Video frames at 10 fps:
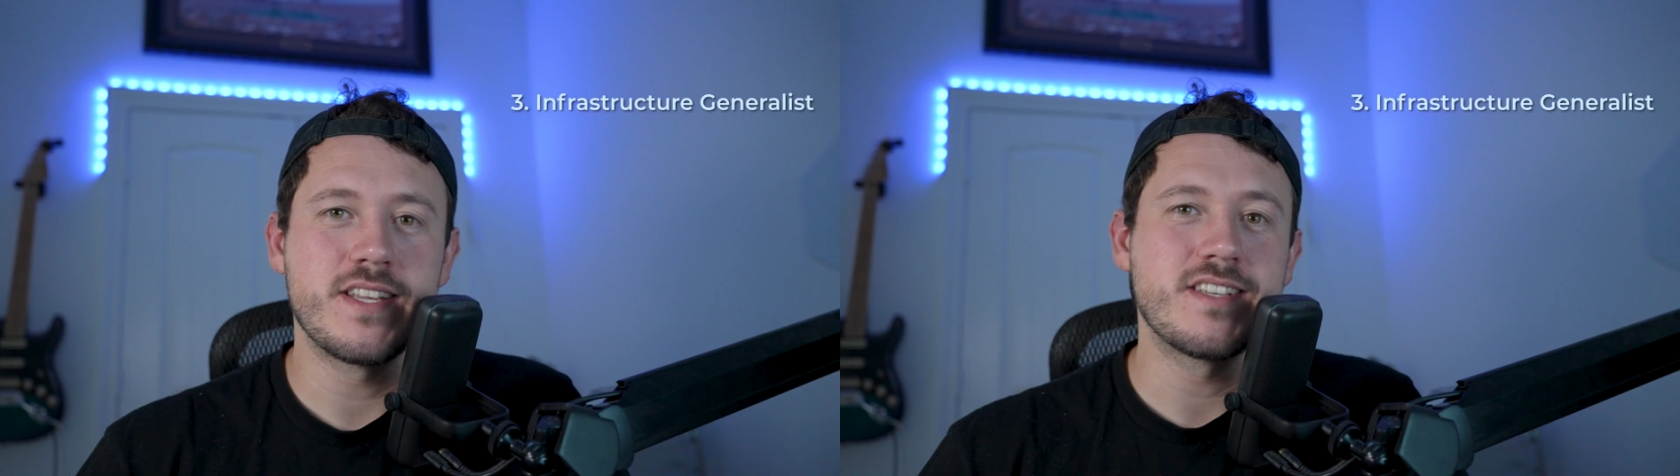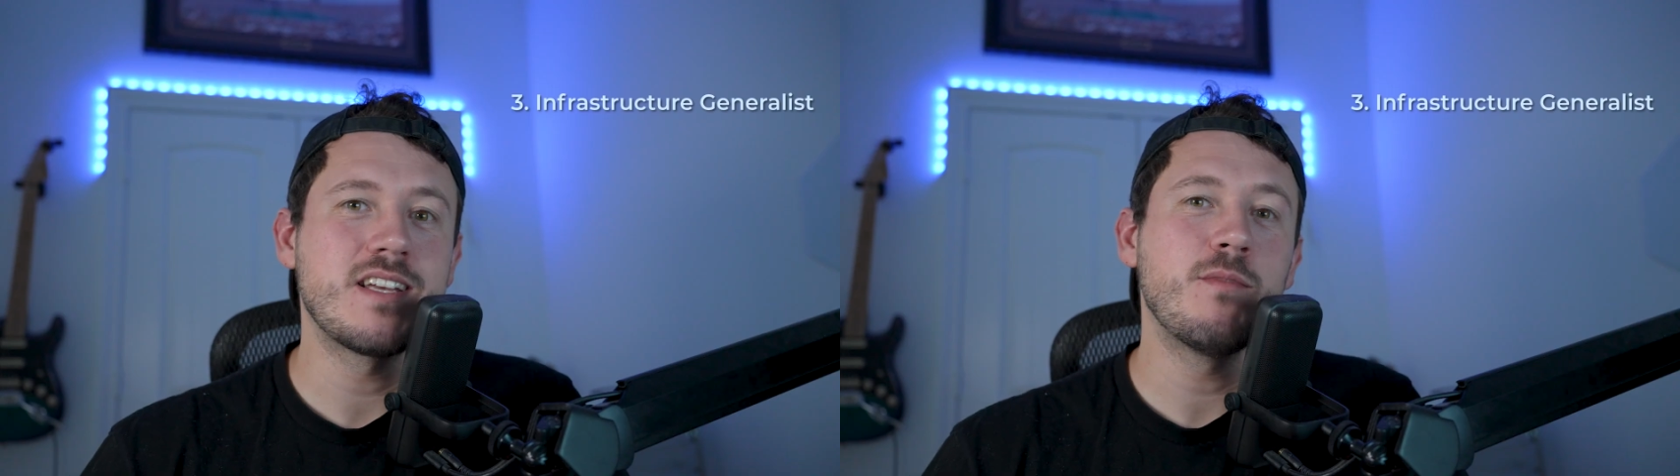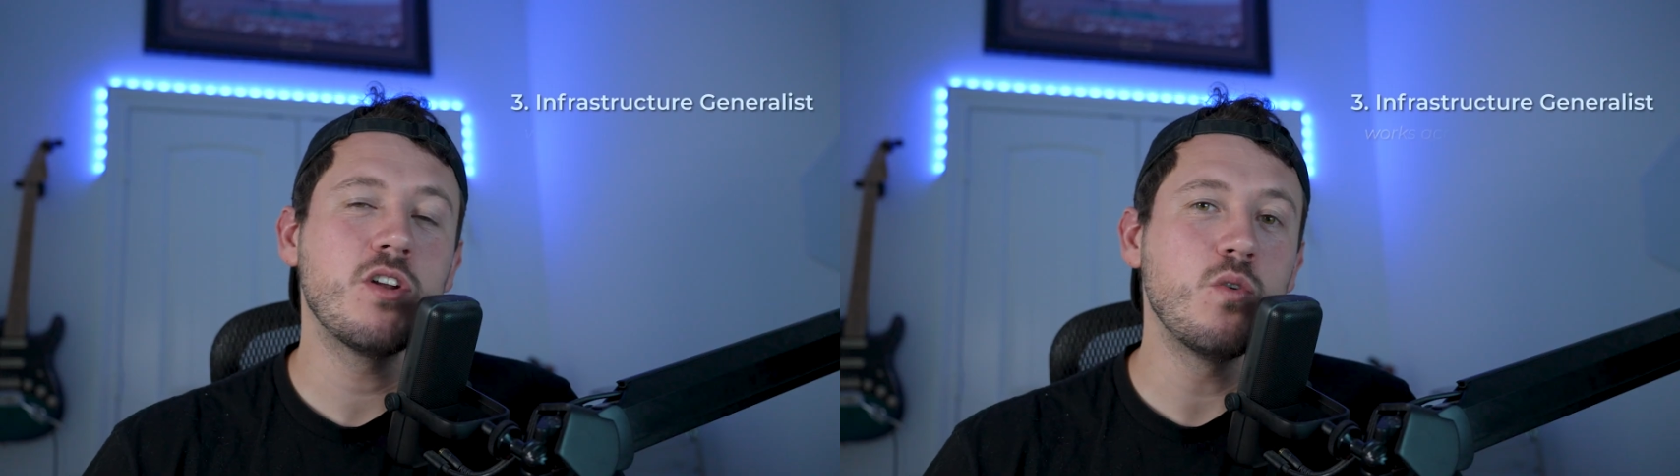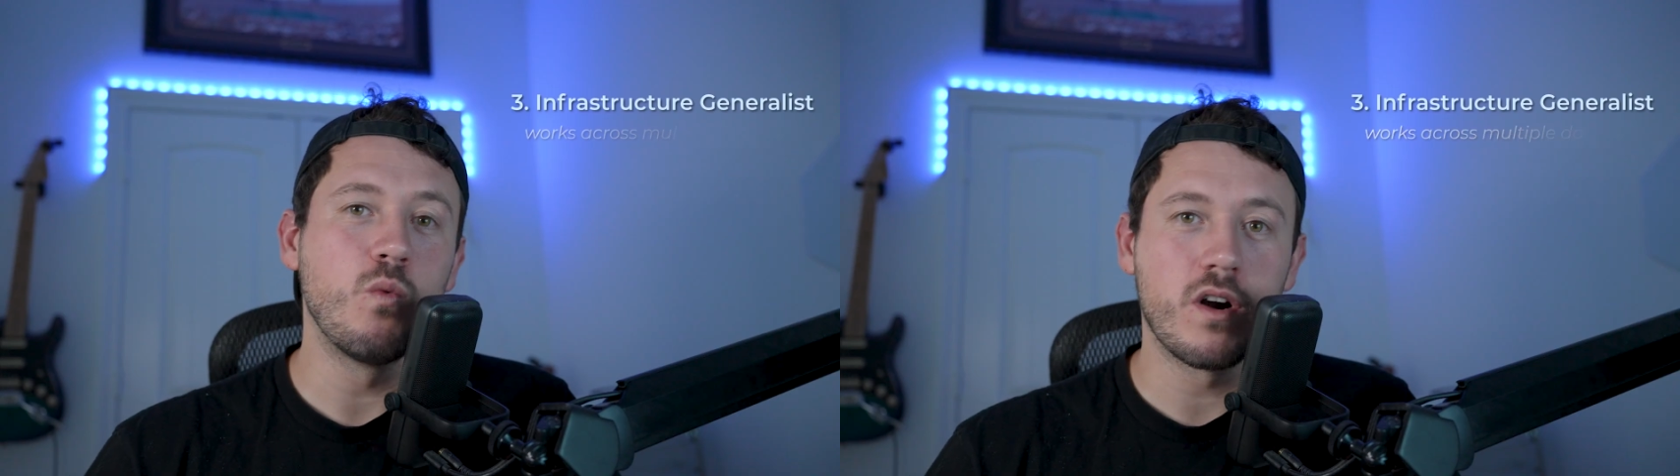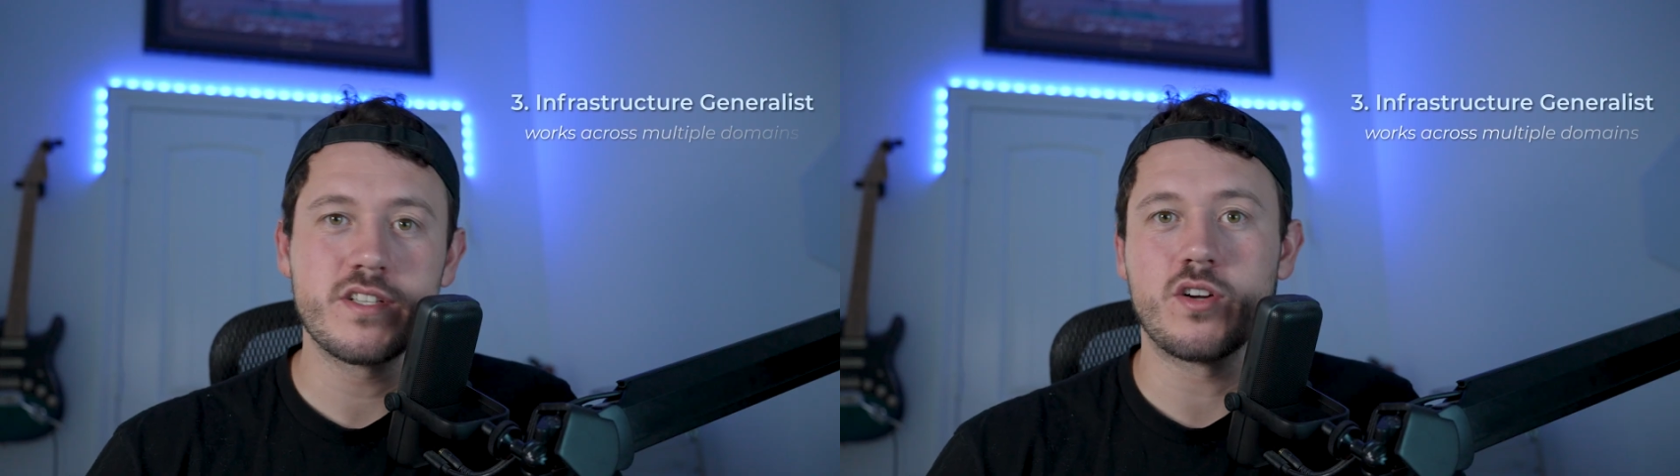is someone who
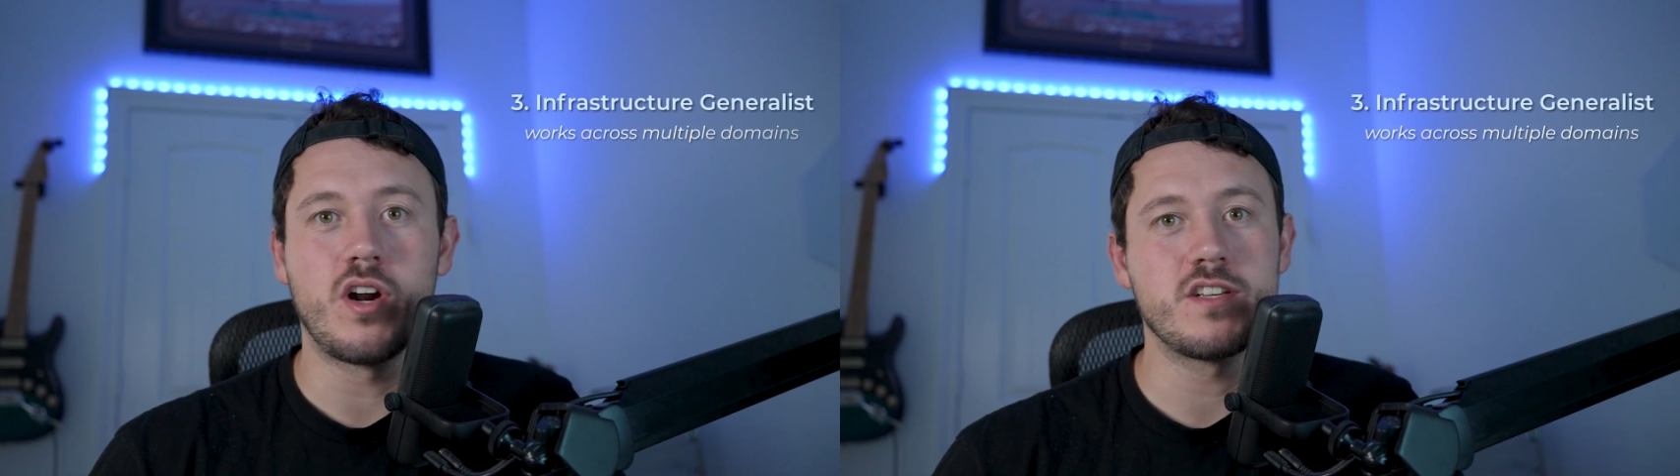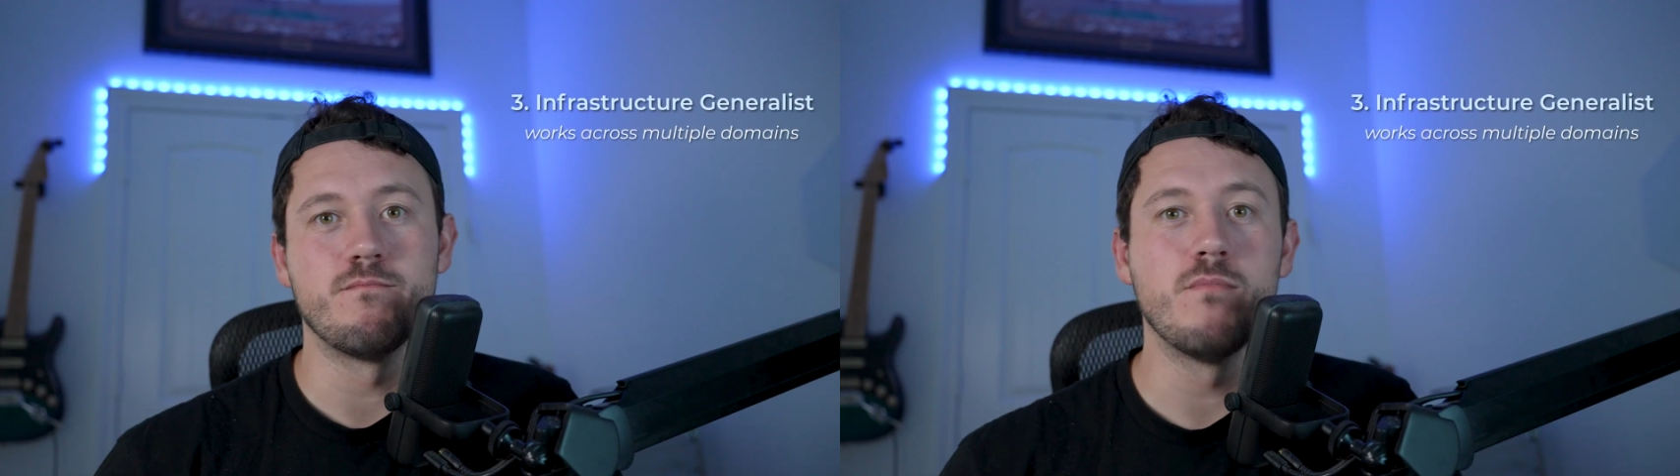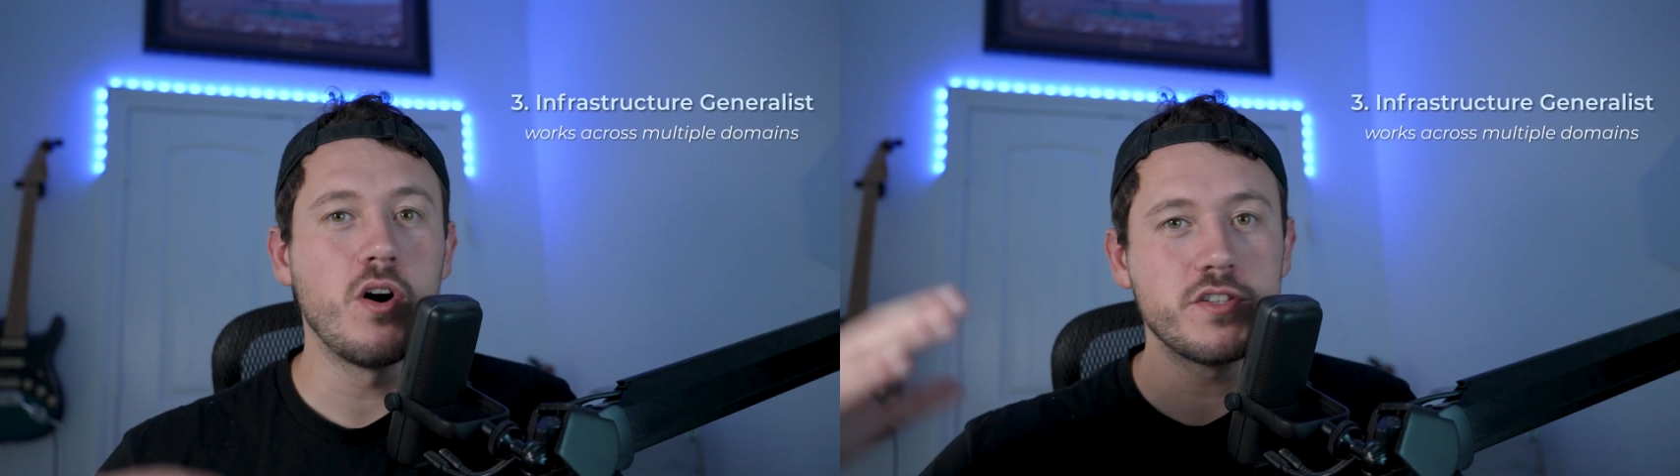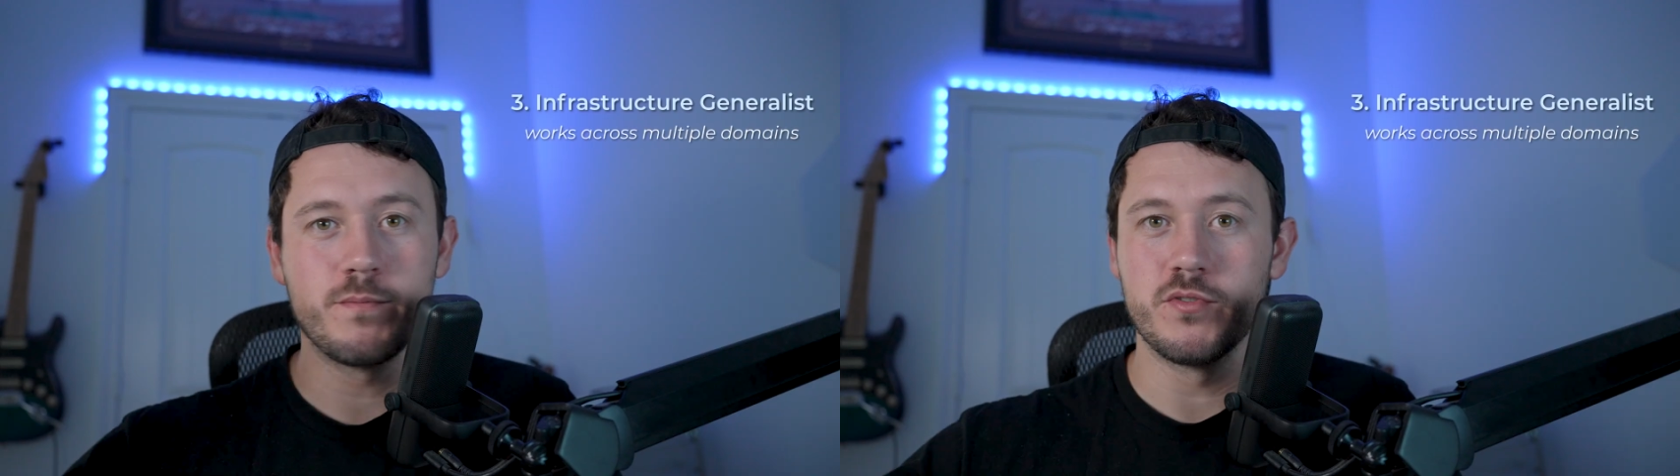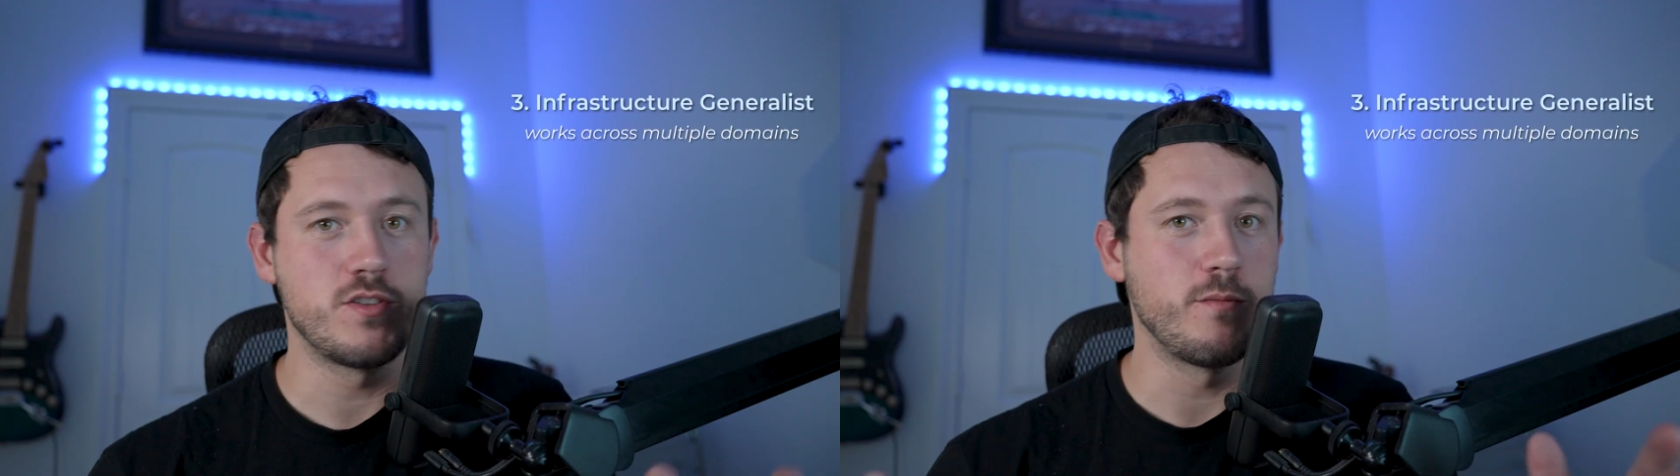works across
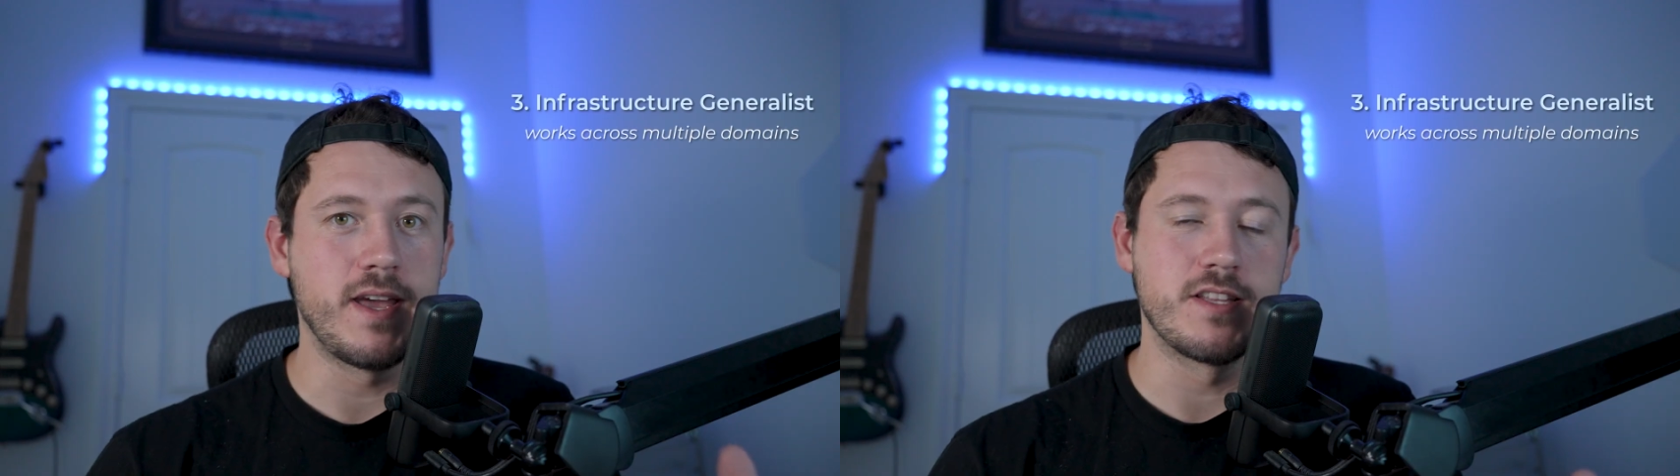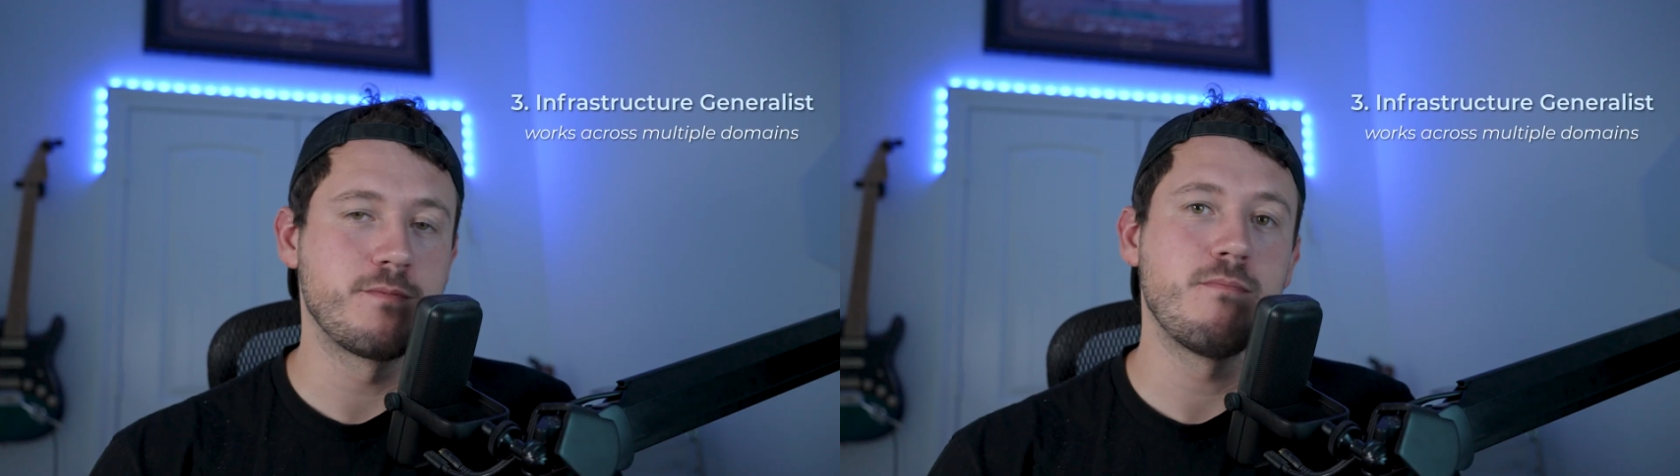multiple domains,